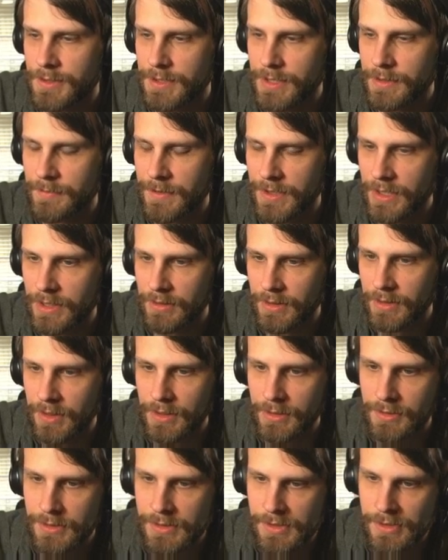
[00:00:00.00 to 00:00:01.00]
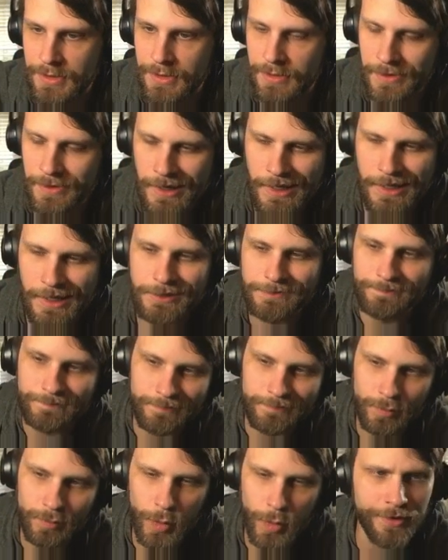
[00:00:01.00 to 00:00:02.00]
coming down later. So
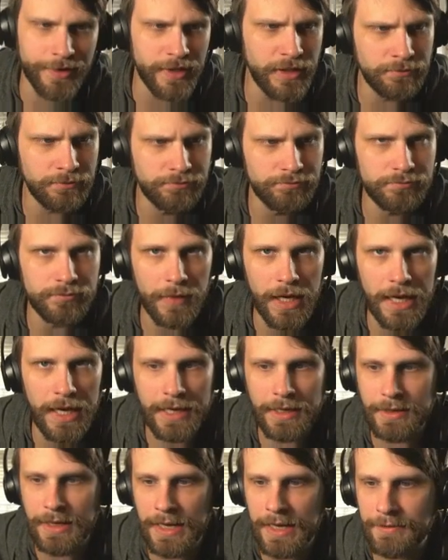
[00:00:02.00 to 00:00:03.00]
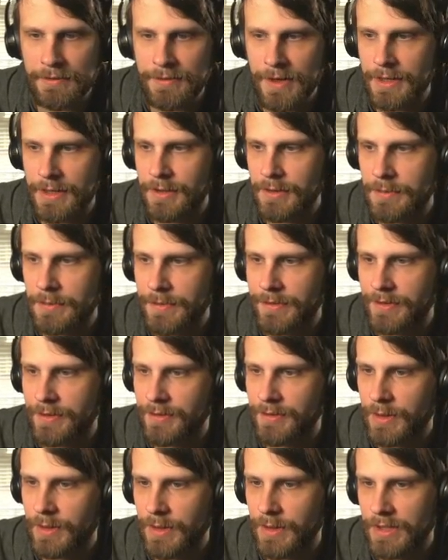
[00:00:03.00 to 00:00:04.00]
we'll see. I have high hopes.
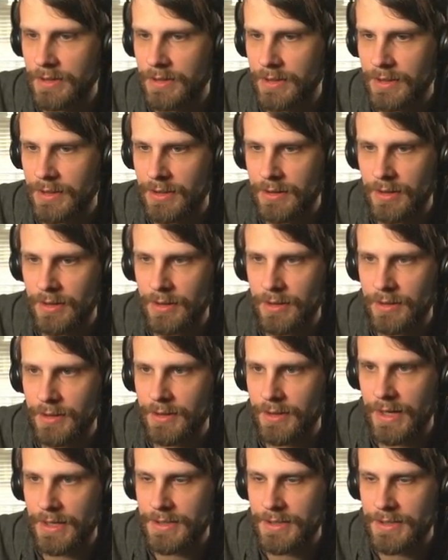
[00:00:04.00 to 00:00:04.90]
Let's go ahead and lead on that